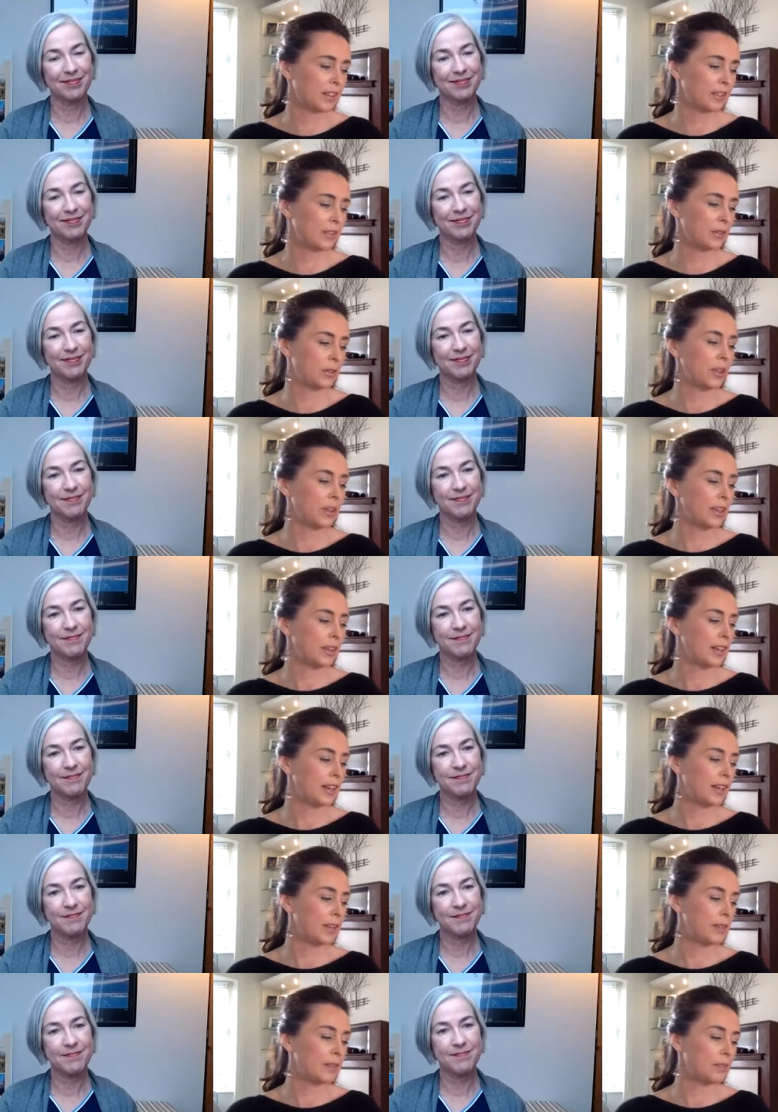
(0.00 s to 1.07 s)
Speaker 1: you know. Um,
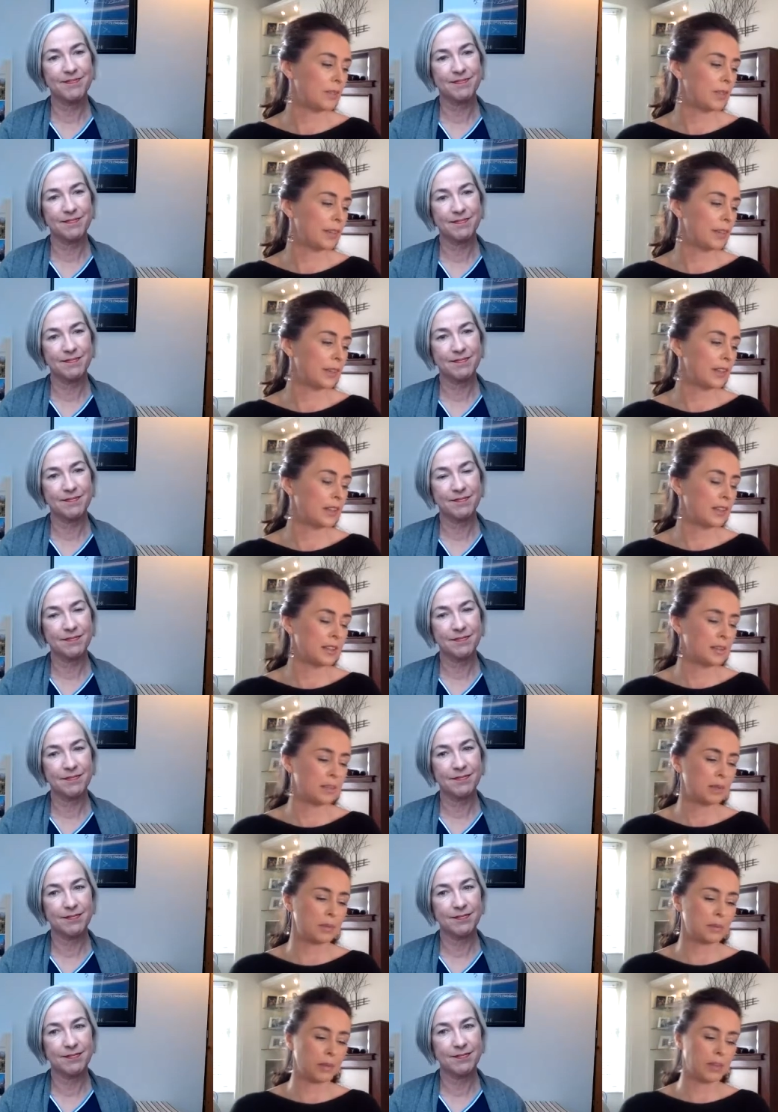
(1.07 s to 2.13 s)
mm. and a nice
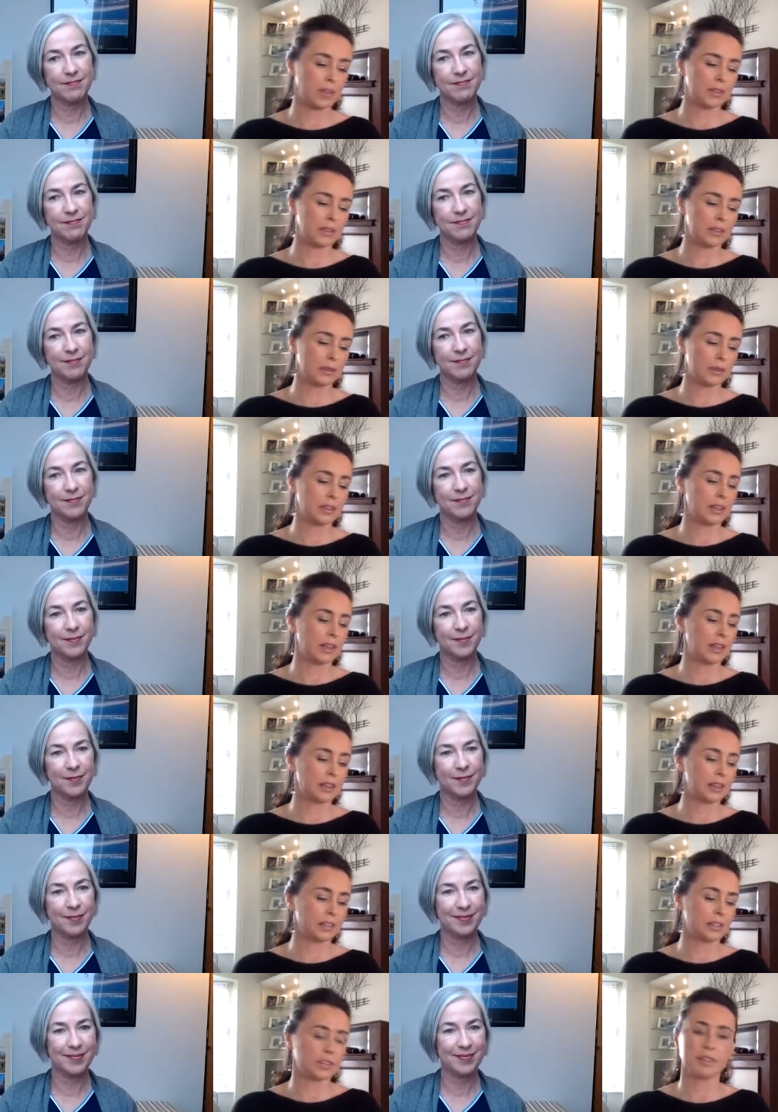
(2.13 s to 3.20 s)
big bottle as well,
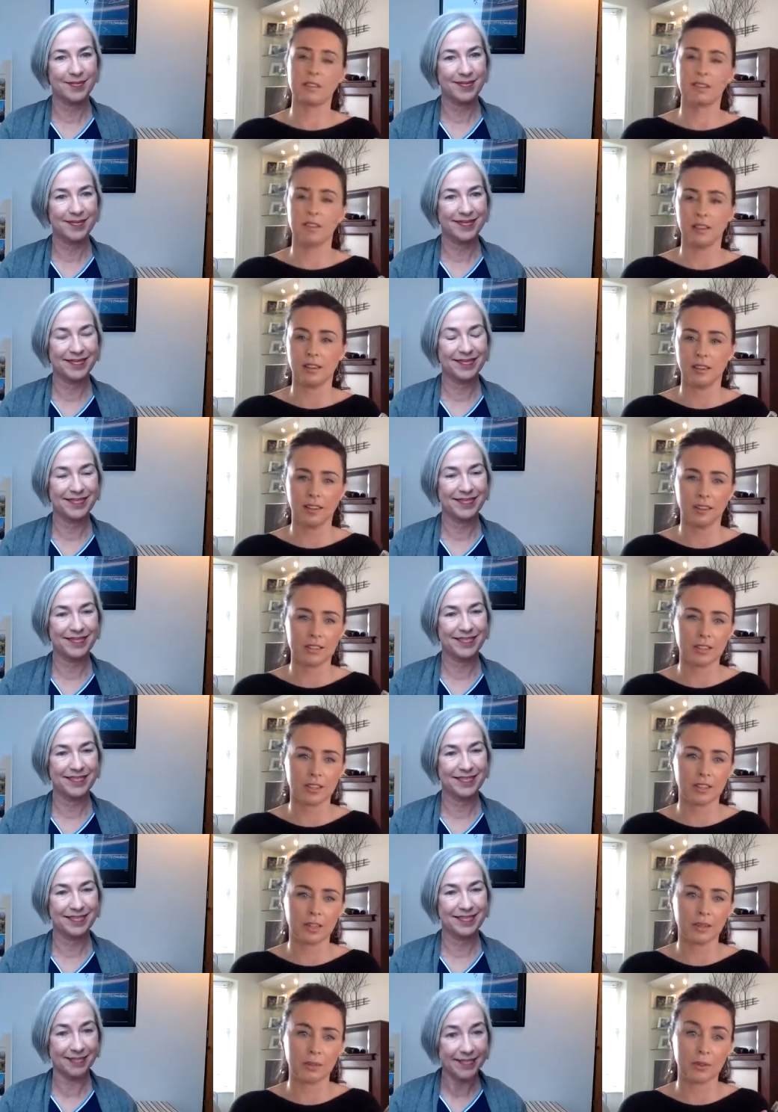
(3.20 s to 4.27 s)
lasts a, a long
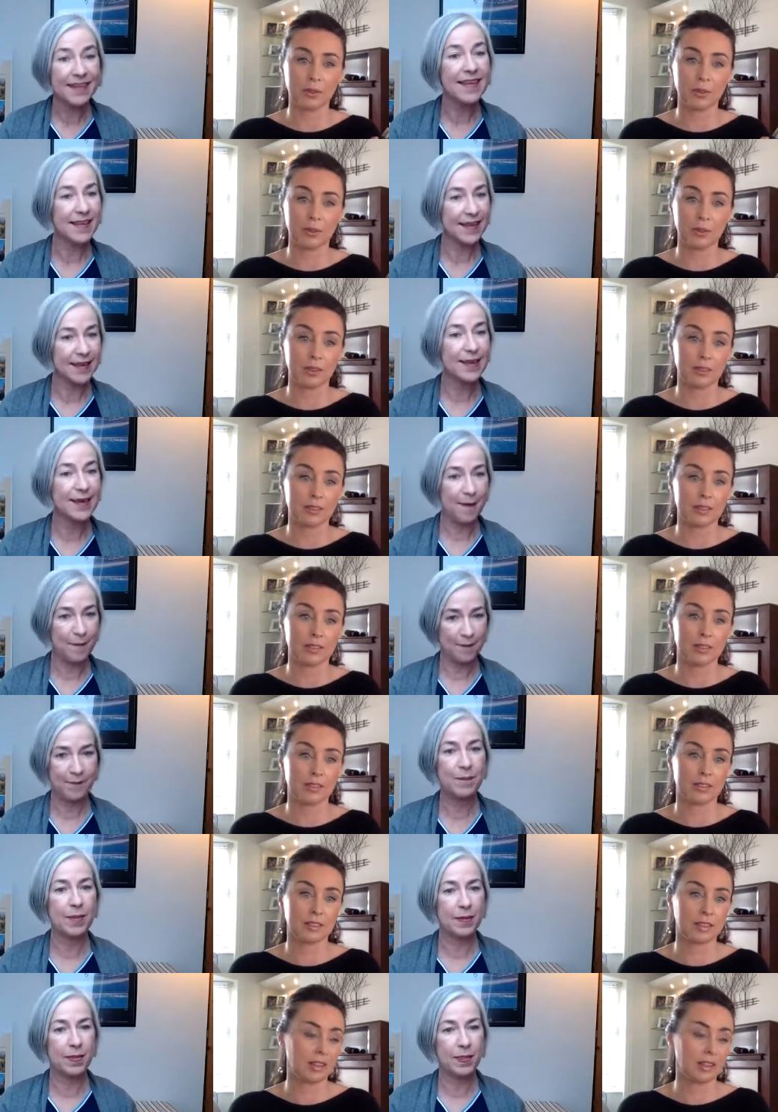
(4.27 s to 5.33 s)
time, you know. It's,
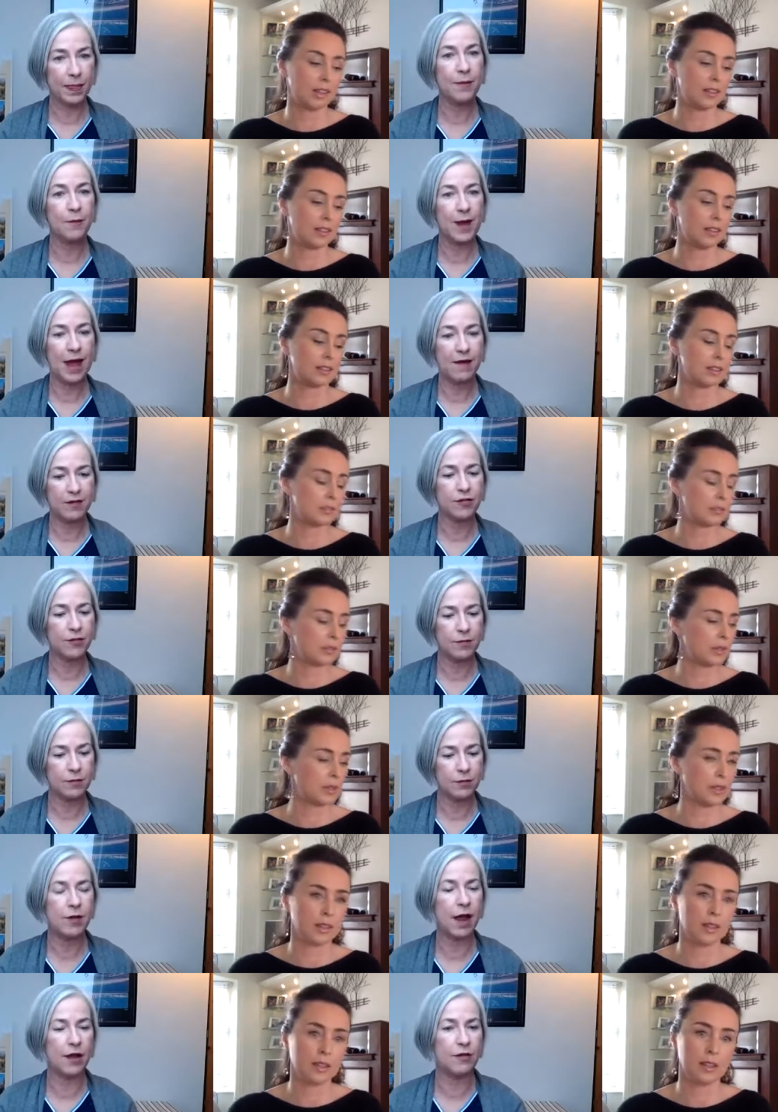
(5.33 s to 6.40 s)
yeah. We
Speaker 2: have
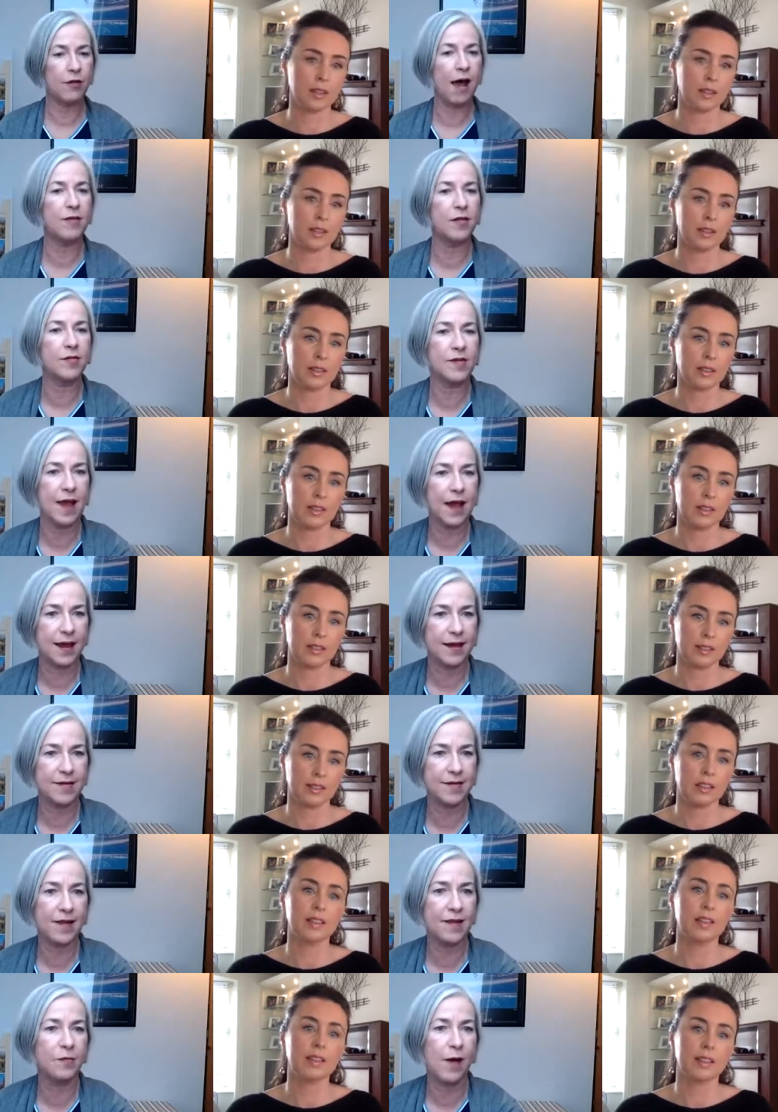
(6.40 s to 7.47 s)
a, a, travel
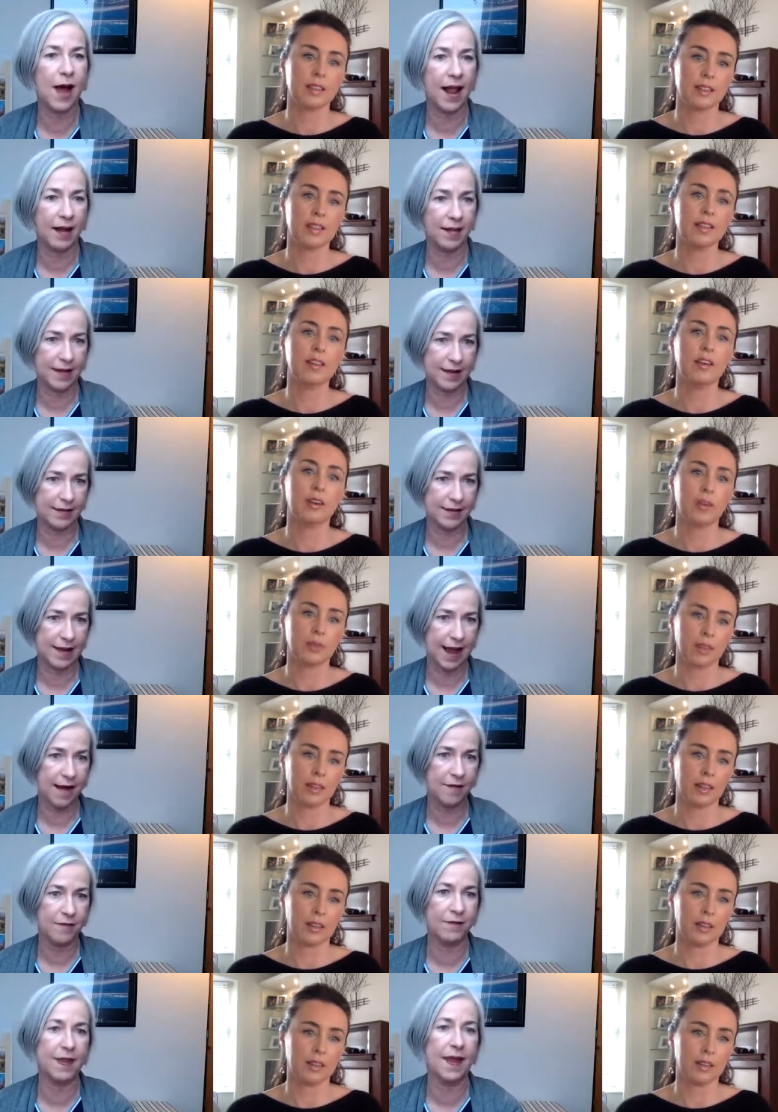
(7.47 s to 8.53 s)
size as well. It's okay.
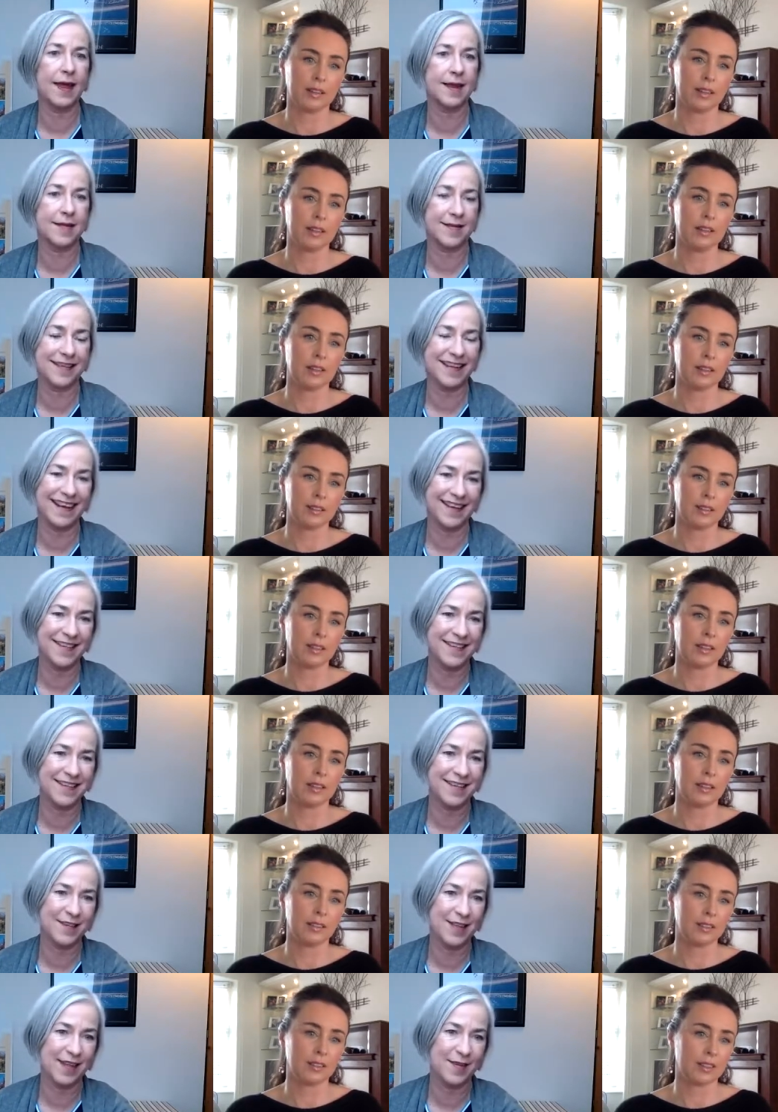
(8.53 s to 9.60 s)
half that size,
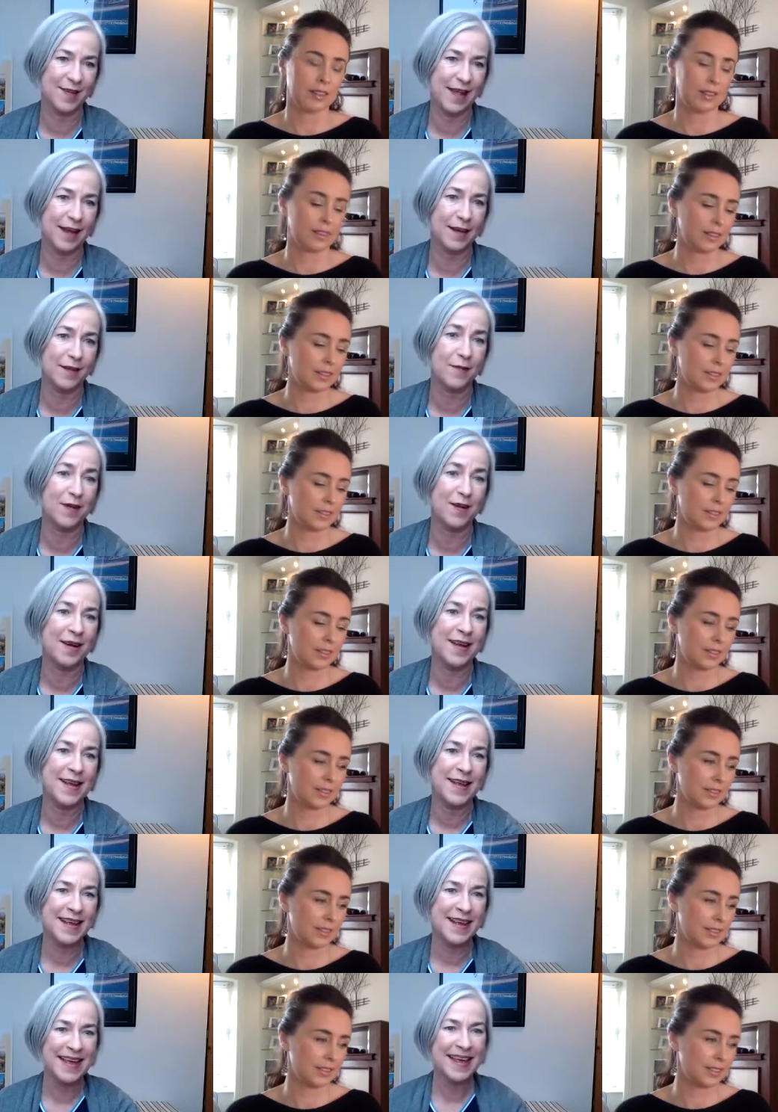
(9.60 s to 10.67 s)
so that's handy for
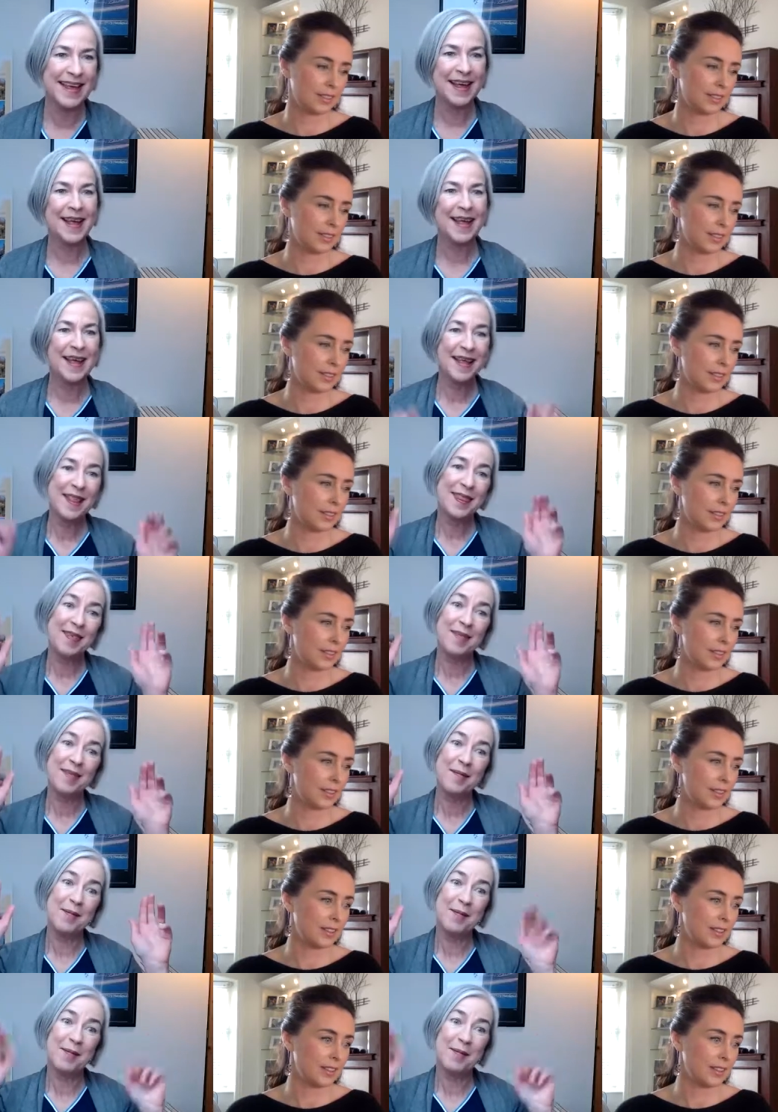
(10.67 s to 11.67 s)
the summer